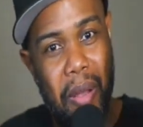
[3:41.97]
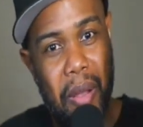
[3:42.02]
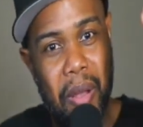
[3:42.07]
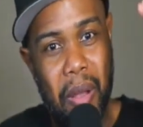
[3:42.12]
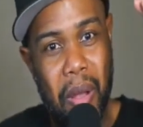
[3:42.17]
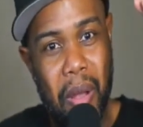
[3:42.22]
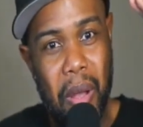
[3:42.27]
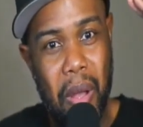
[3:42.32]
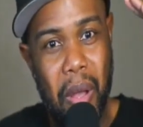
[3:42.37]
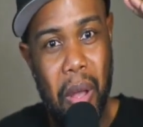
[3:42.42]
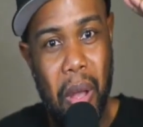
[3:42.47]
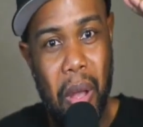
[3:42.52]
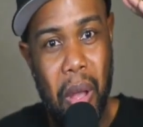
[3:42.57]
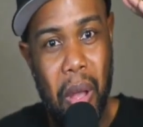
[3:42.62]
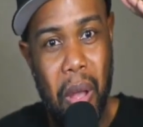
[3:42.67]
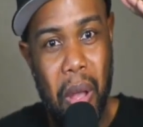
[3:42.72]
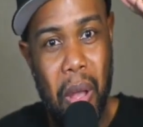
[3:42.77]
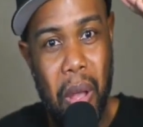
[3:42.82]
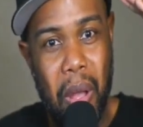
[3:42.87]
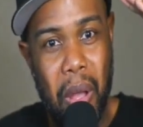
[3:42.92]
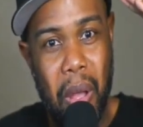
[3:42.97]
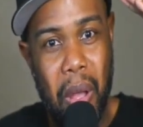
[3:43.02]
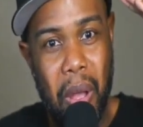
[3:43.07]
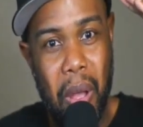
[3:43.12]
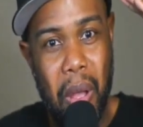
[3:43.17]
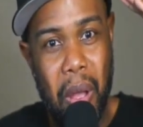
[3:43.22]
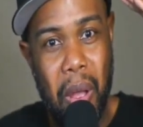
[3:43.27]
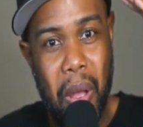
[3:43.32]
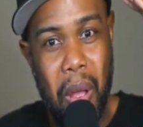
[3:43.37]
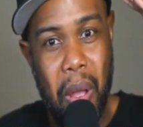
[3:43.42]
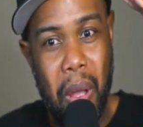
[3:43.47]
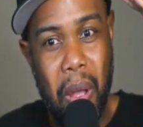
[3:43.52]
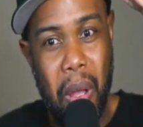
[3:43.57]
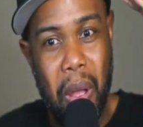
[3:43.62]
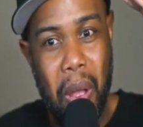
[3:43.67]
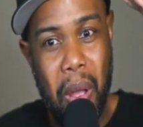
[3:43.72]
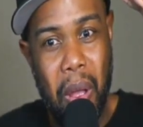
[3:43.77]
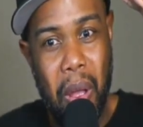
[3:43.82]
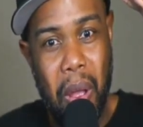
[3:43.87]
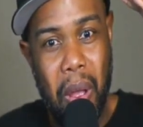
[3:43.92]

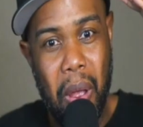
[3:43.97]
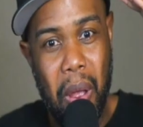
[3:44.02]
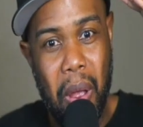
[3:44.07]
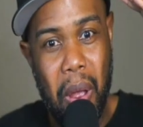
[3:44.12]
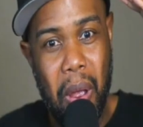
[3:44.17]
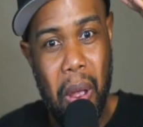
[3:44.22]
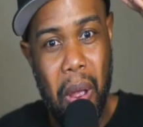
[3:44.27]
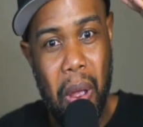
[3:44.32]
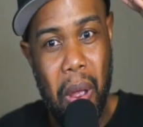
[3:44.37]
[no speech]